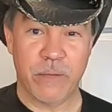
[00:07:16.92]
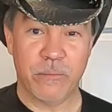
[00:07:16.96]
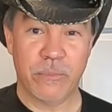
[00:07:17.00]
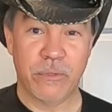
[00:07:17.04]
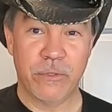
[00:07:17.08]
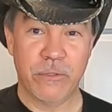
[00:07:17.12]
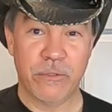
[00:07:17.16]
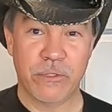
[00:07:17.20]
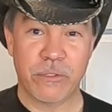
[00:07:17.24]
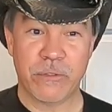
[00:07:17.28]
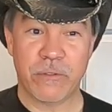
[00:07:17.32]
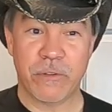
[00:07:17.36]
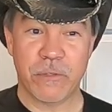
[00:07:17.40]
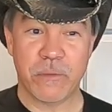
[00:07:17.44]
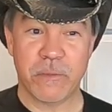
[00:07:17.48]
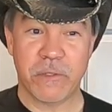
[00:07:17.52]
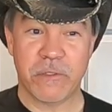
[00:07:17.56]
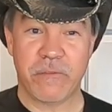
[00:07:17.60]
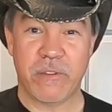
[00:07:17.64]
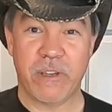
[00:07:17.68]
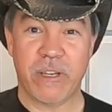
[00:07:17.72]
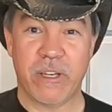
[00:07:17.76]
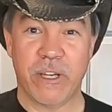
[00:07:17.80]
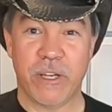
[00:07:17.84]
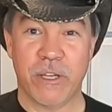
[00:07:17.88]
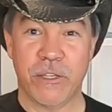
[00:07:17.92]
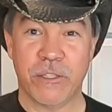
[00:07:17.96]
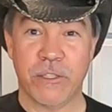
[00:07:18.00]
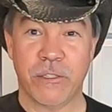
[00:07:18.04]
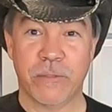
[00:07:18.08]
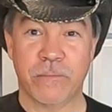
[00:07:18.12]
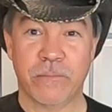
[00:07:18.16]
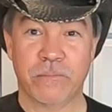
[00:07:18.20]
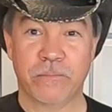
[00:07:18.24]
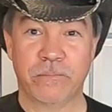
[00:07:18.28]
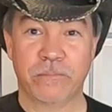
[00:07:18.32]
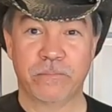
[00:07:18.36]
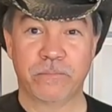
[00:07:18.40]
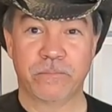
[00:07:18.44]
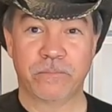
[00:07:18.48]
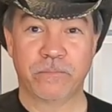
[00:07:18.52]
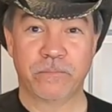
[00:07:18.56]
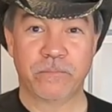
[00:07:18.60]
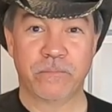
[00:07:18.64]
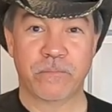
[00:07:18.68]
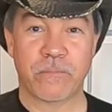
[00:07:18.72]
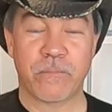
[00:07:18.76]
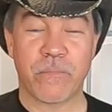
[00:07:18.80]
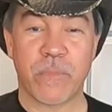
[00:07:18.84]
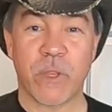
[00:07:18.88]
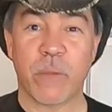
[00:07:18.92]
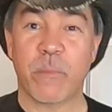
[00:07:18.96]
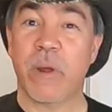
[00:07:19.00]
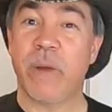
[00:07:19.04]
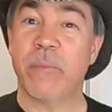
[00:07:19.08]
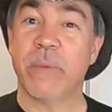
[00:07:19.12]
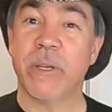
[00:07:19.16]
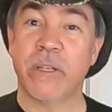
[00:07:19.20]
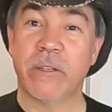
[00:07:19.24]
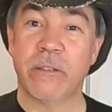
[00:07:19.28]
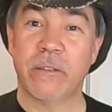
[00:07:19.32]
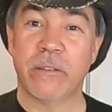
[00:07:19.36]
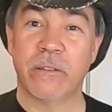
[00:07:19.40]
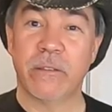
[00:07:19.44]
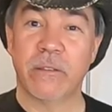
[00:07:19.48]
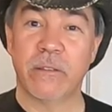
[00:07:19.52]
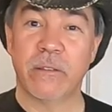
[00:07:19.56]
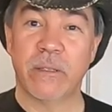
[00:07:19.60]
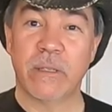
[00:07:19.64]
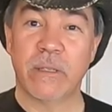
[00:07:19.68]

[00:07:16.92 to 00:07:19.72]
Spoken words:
Lampoon's Christmas Vacation. Pardon me?